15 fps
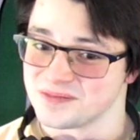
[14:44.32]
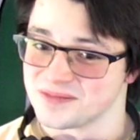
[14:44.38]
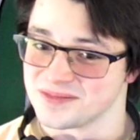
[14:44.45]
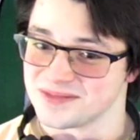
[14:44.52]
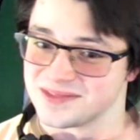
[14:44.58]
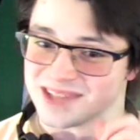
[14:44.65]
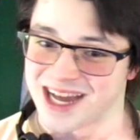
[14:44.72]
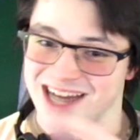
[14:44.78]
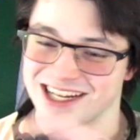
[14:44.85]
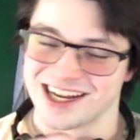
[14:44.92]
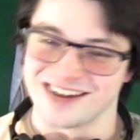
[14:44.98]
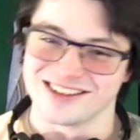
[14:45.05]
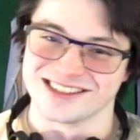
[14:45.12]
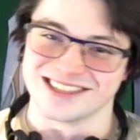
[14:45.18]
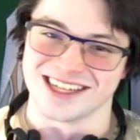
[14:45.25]
9
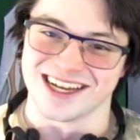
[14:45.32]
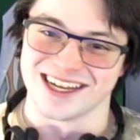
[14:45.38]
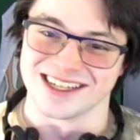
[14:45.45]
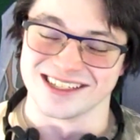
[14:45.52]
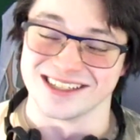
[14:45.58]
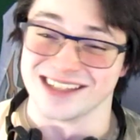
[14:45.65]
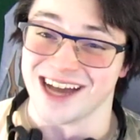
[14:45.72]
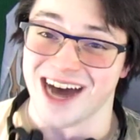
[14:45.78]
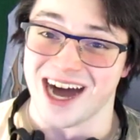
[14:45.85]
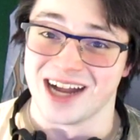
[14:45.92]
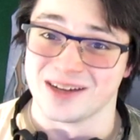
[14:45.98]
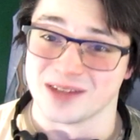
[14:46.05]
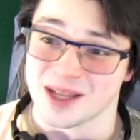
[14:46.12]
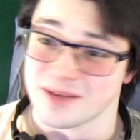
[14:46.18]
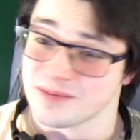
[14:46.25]
out of 10.
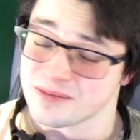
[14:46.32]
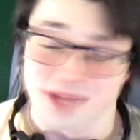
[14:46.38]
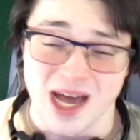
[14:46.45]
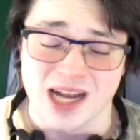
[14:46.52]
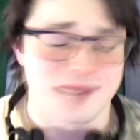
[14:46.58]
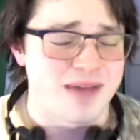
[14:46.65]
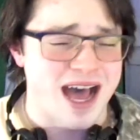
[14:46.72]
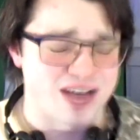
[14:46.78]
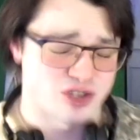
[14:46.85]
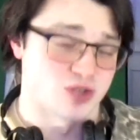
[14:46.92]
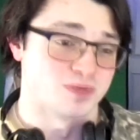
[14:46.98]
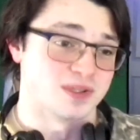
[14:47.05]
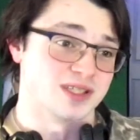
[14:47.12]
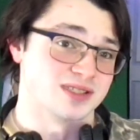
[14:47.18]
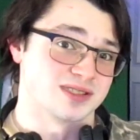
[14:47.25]
Not, not a
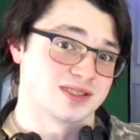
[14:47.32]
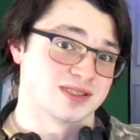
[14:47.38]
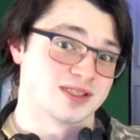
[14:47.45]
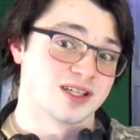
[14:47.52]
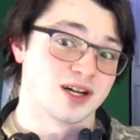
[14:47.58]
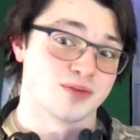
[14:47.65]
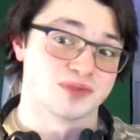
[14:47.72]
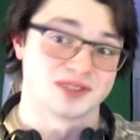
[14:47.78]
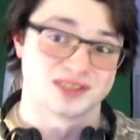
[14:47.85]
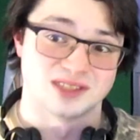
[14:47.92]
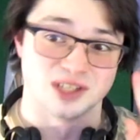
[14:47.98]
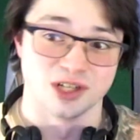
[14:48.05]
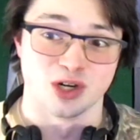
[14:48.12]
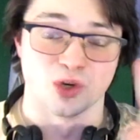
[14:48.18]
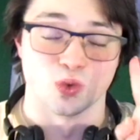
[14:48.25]
masterpiece, but
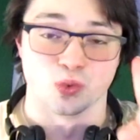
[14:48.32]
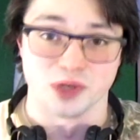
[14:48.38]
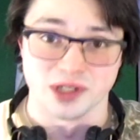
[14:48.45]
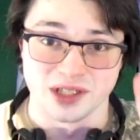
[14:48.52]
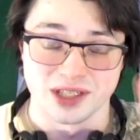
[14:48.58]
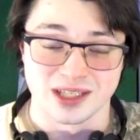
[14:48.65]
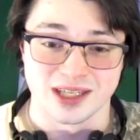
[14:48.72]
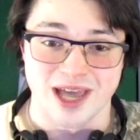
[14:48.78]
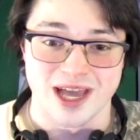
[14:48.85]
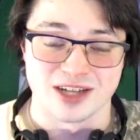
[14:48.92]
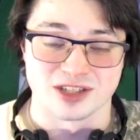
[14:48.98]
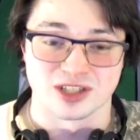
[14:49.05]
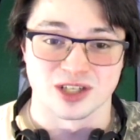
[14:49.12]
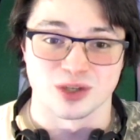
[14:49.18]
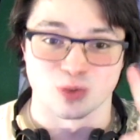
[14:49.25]
still really
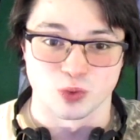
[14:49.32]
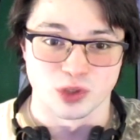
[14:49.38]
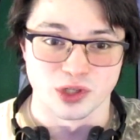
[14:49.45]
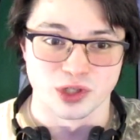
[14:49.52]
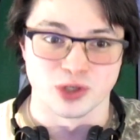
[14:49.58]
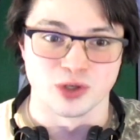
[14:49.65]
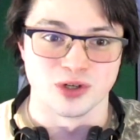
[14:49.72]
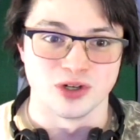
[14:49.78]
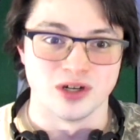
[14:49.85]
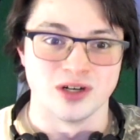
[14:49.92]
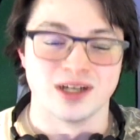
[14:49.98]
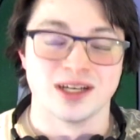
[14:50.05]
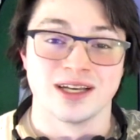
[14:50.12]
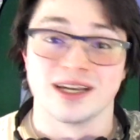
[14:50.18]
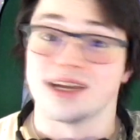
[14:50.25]
engaging and really cool,